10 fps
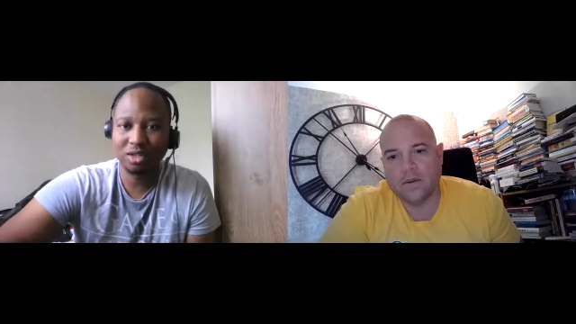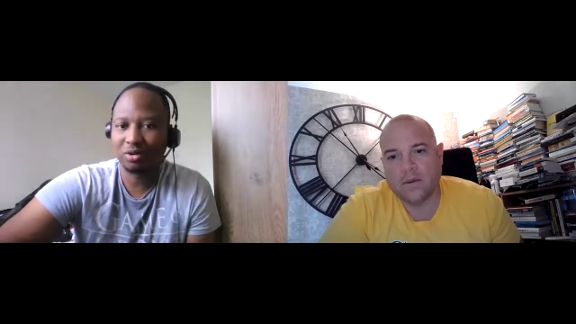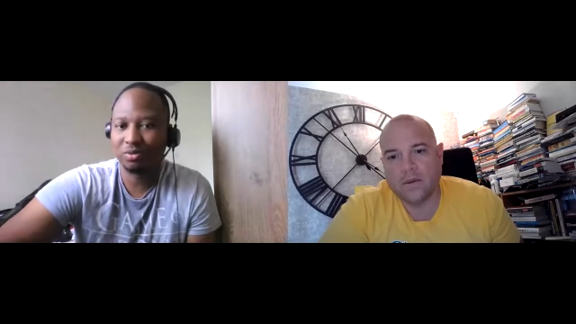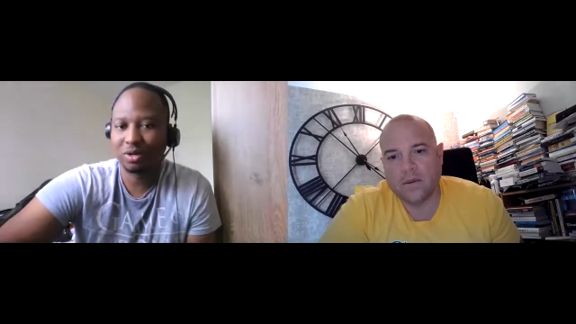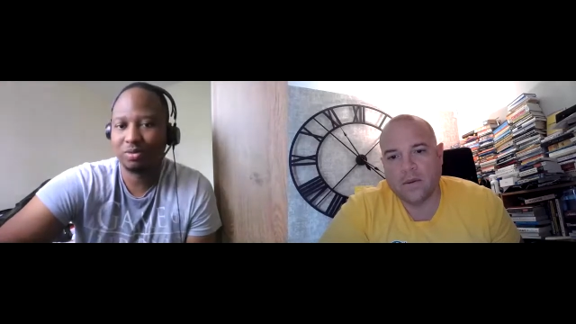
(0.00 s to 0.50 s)

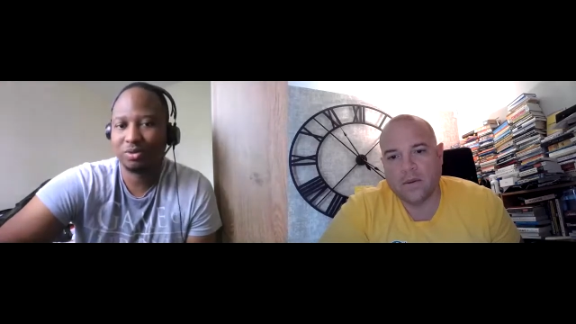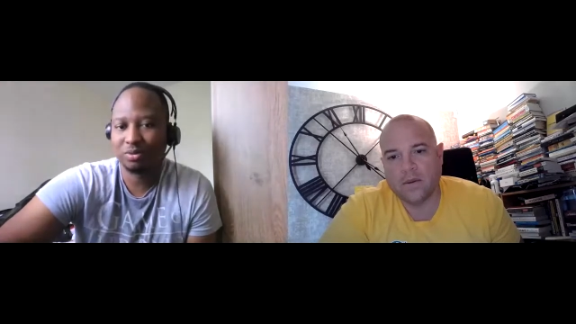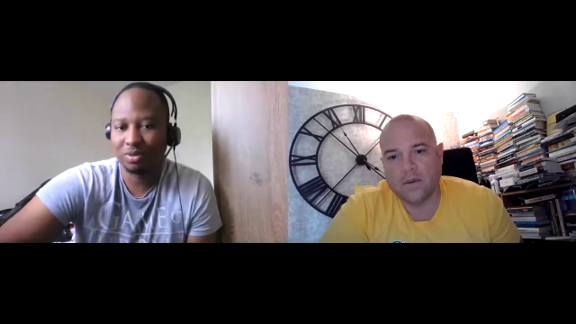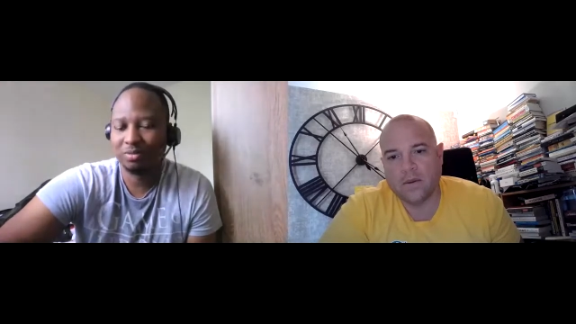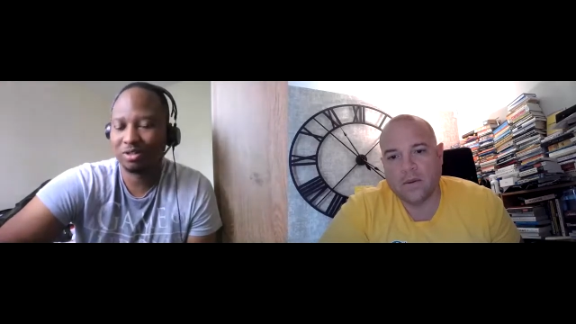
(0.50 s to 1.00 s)
Speaker 1: than when I was
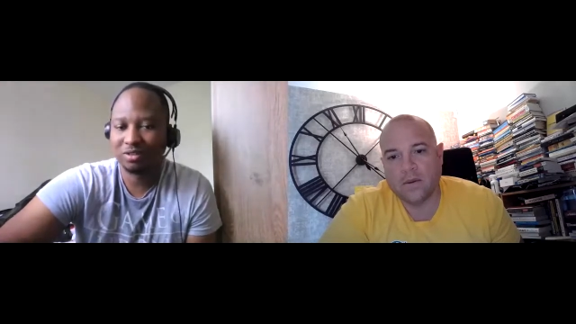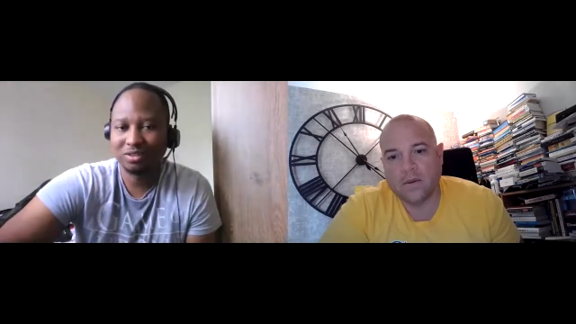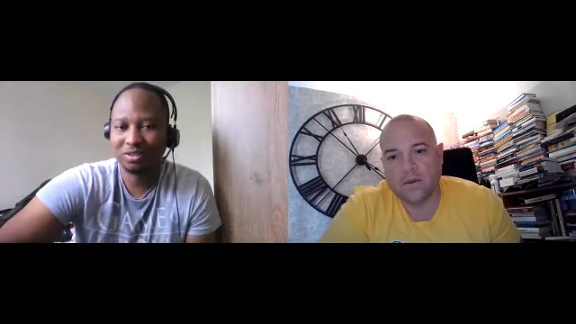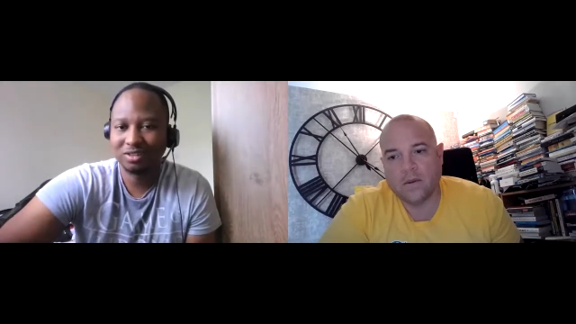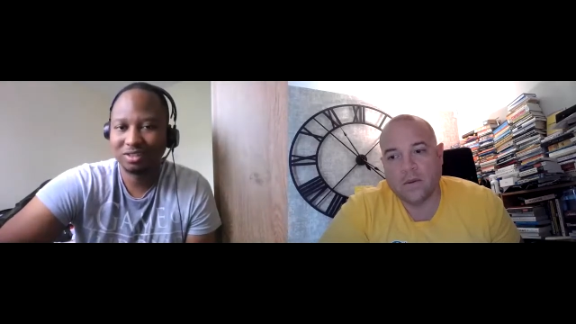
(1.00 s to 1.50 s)
on permanent.
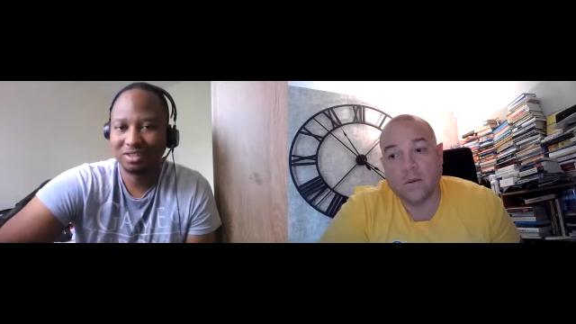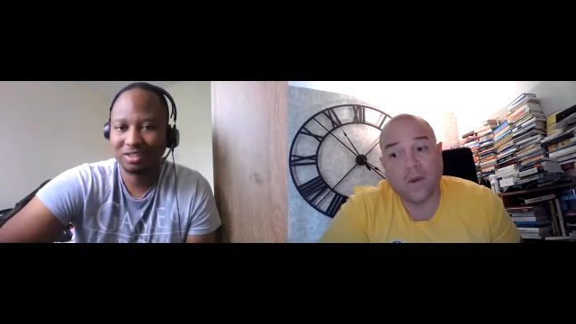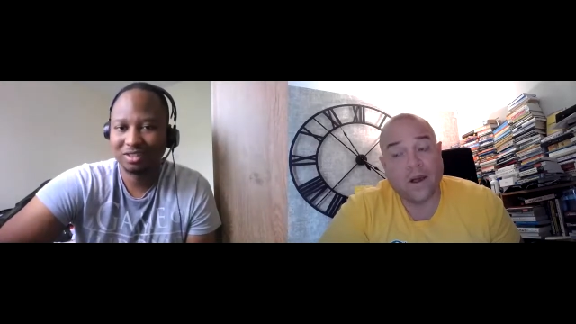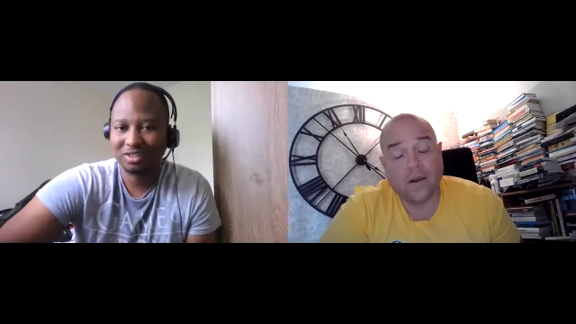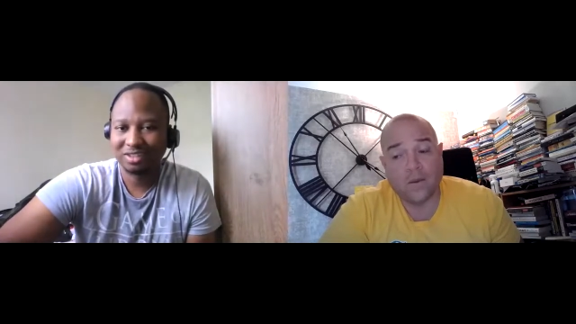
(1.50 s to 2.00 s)

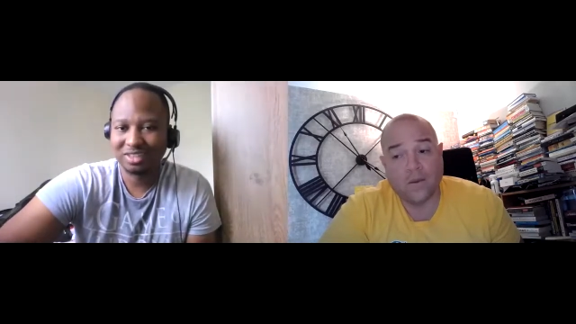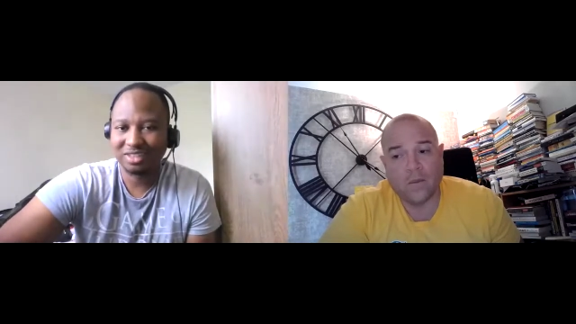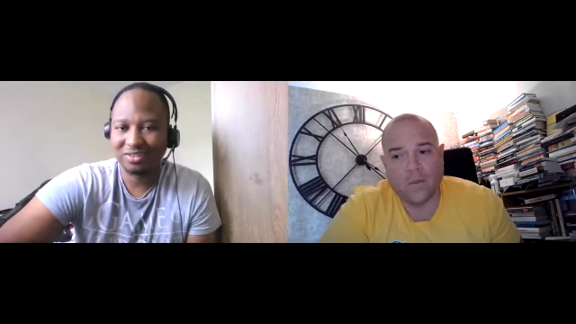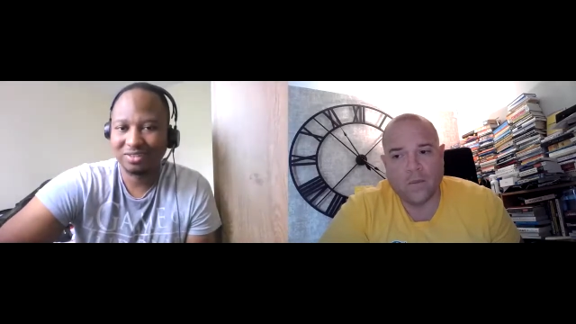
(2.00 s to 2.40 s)
Wow. It's the,